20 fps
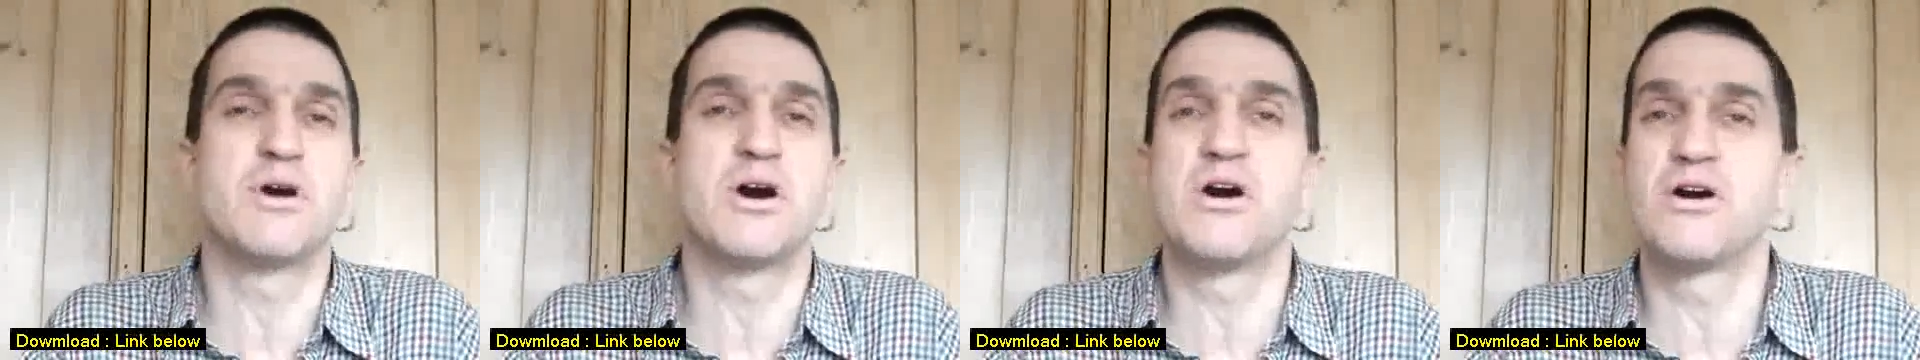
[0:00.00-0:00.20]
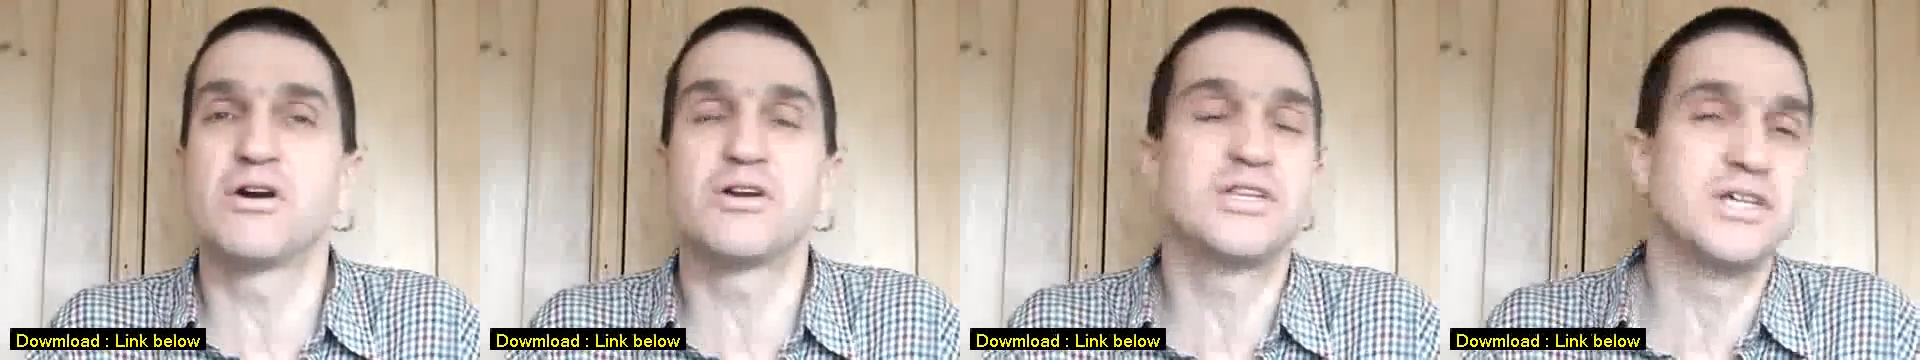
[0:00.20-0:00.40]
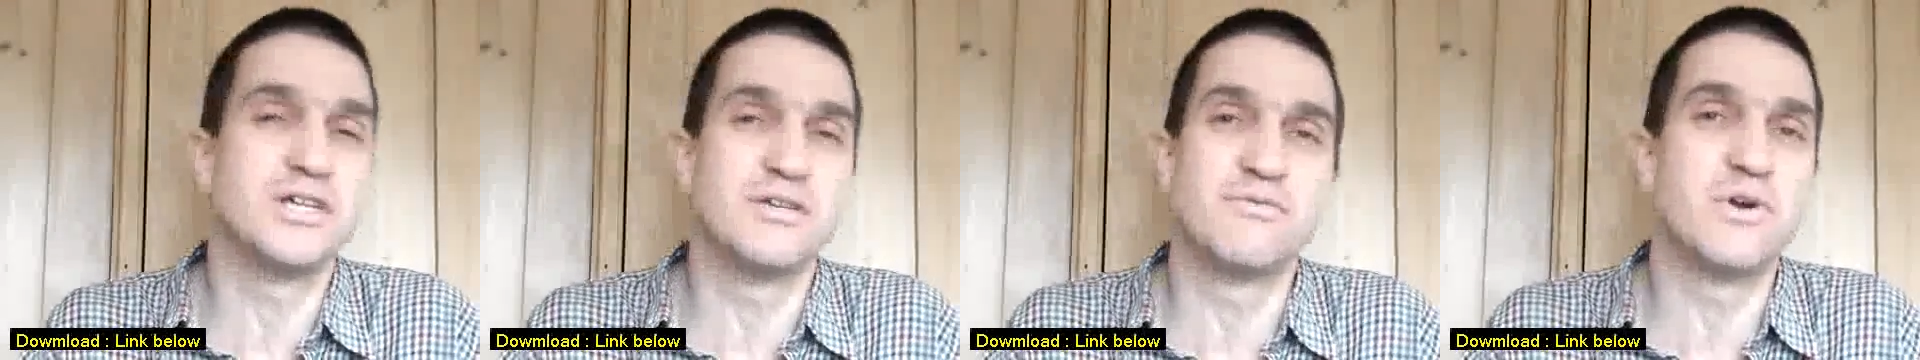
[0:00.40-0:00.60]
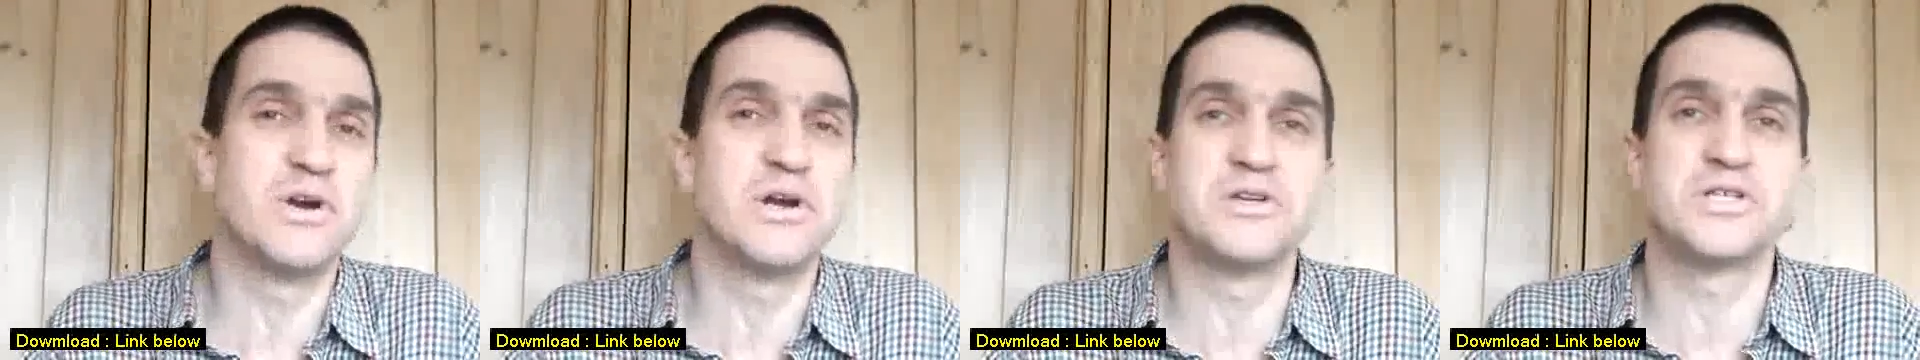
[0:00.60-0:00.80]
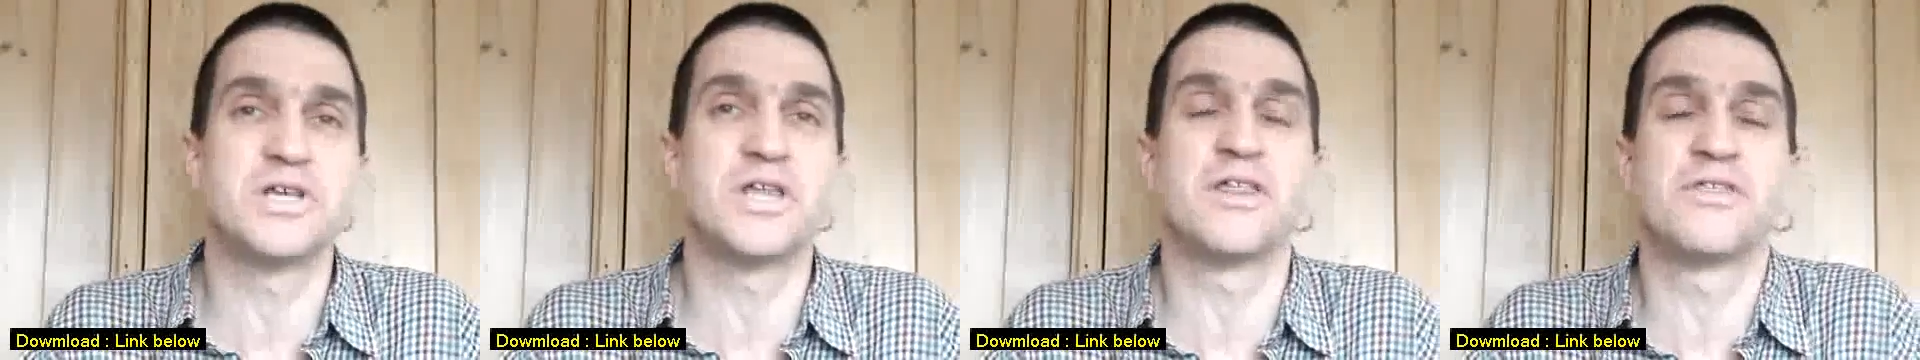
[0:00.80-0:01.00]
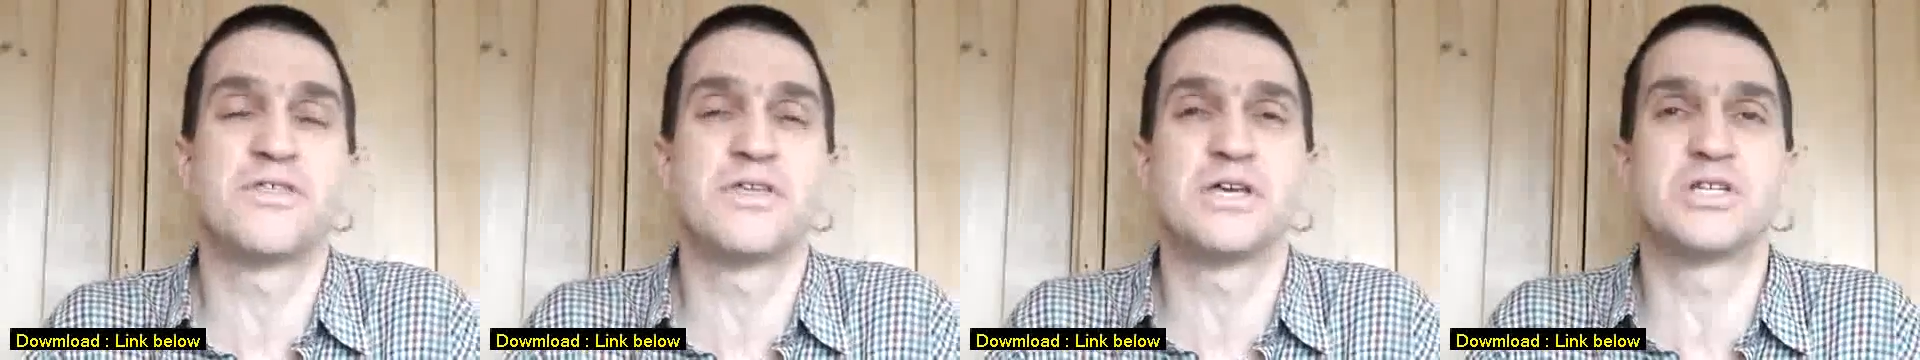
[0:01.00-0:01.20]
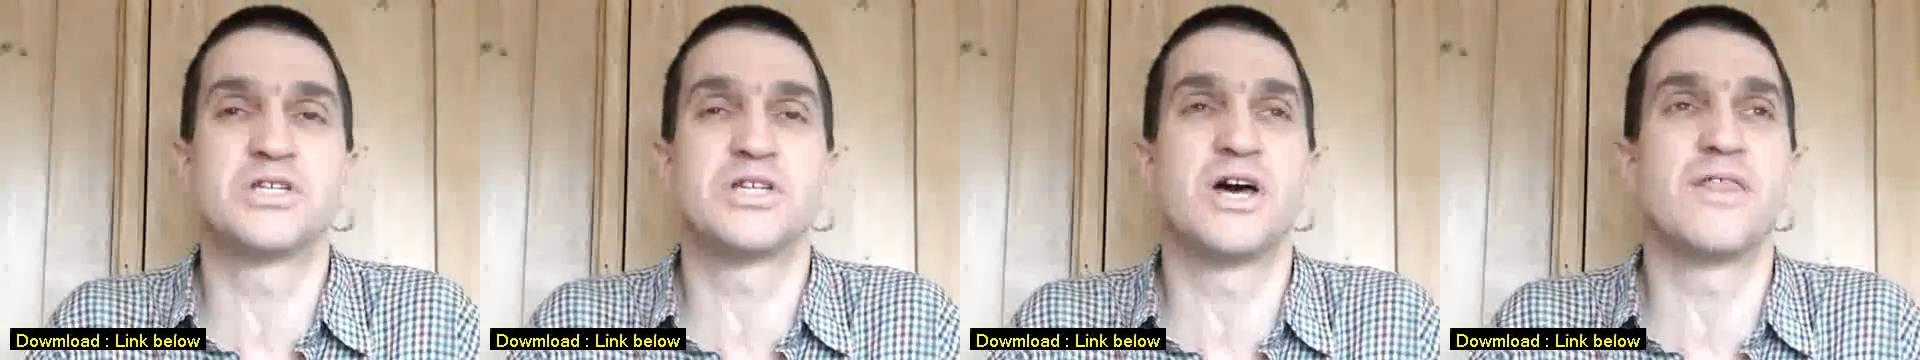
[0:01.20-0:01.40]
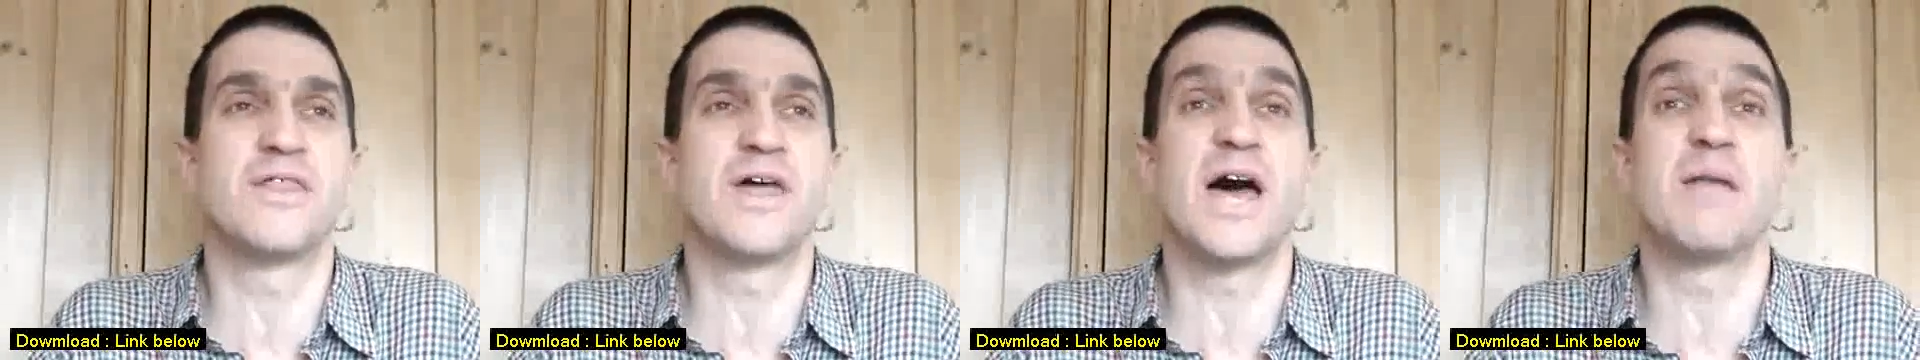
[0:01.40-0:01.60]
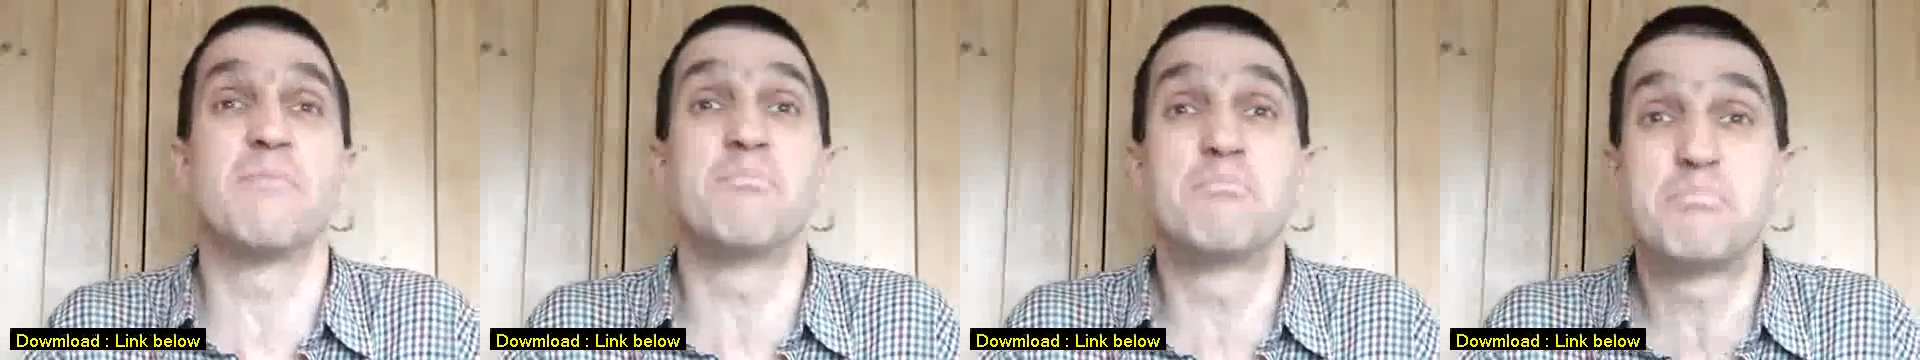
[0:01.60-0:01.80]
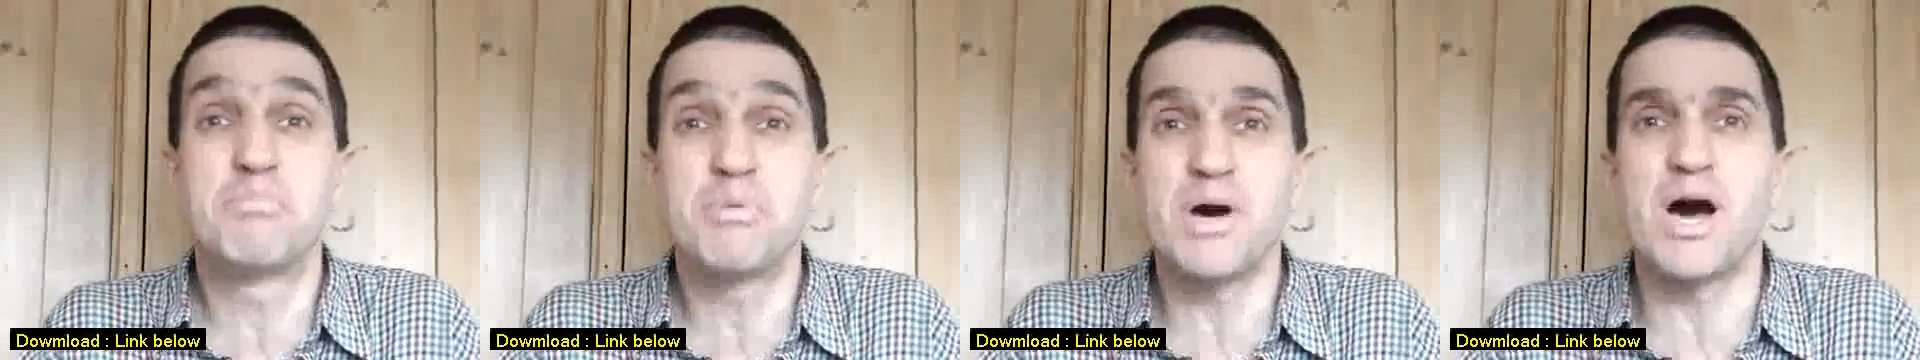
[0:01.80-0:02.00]
marketing and various other things like that,
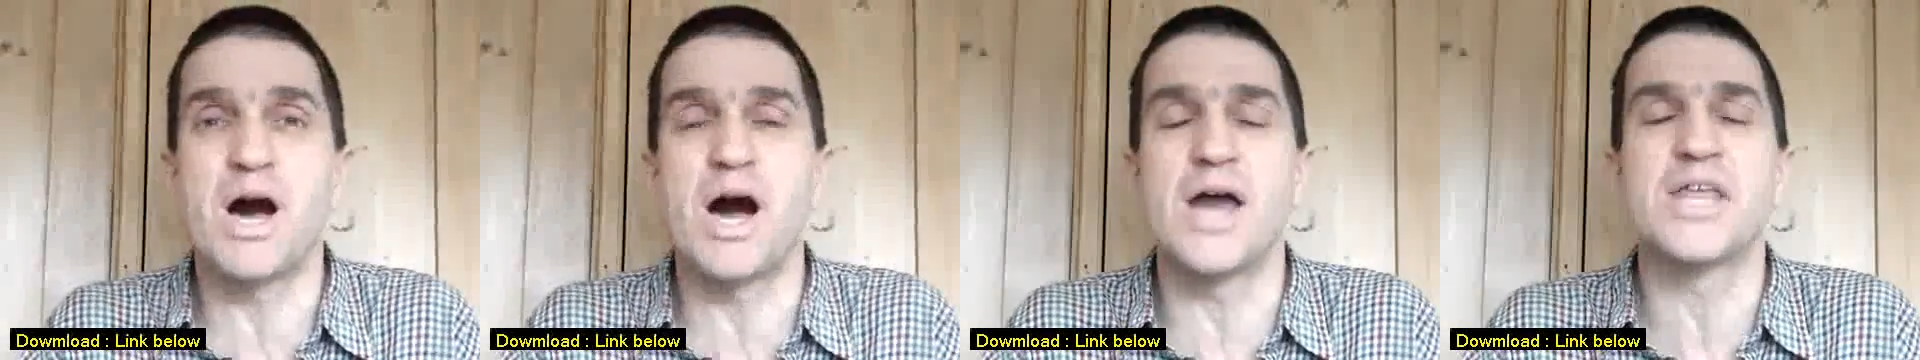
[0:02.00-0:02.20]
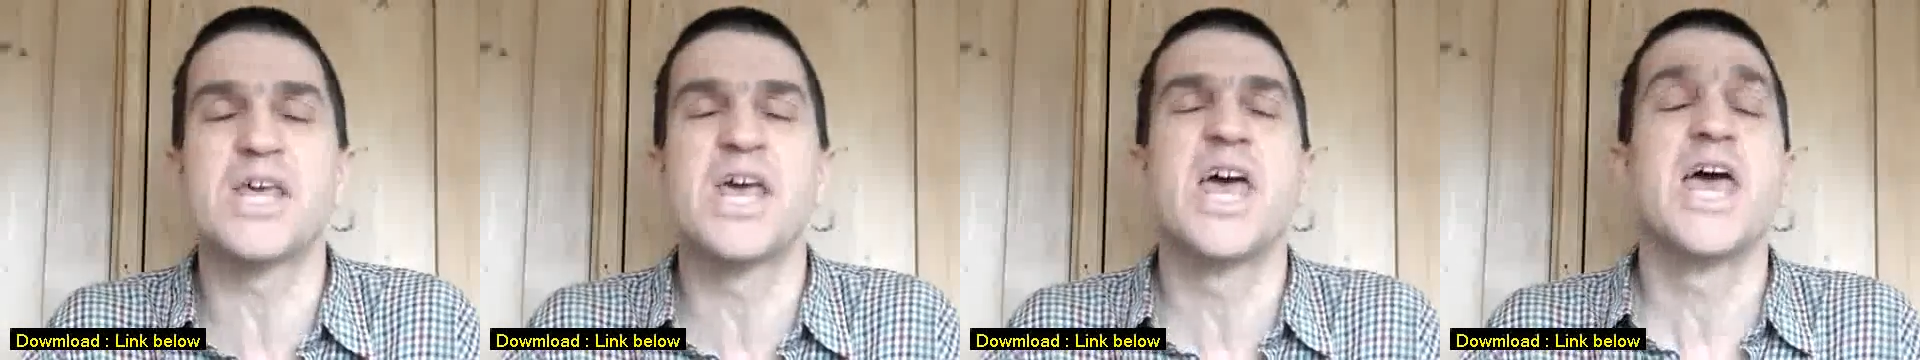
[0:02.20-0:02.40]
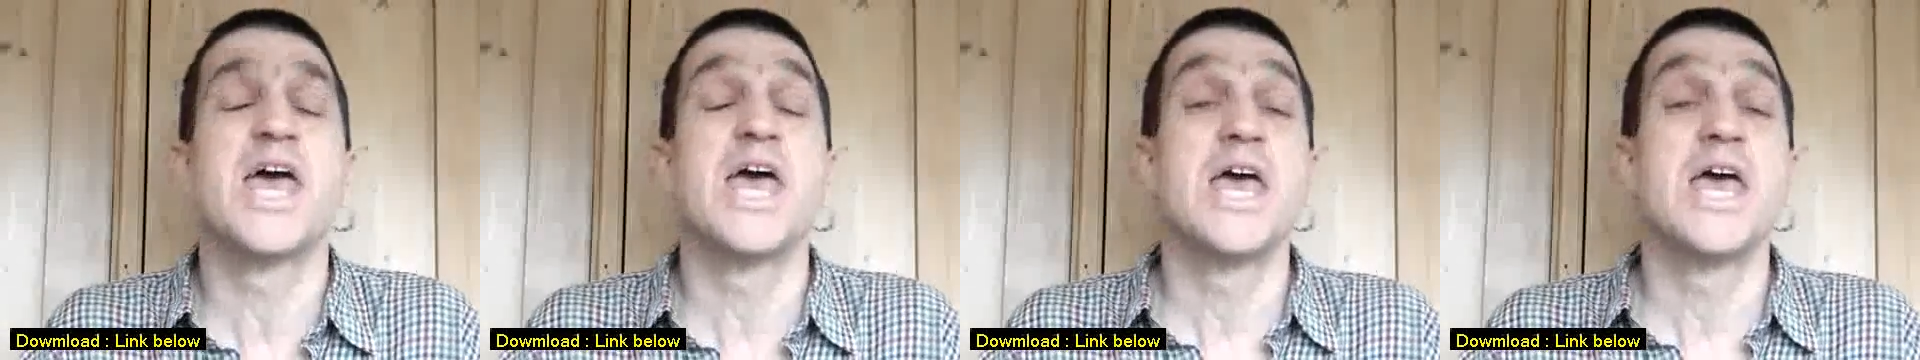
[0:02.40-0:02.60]
but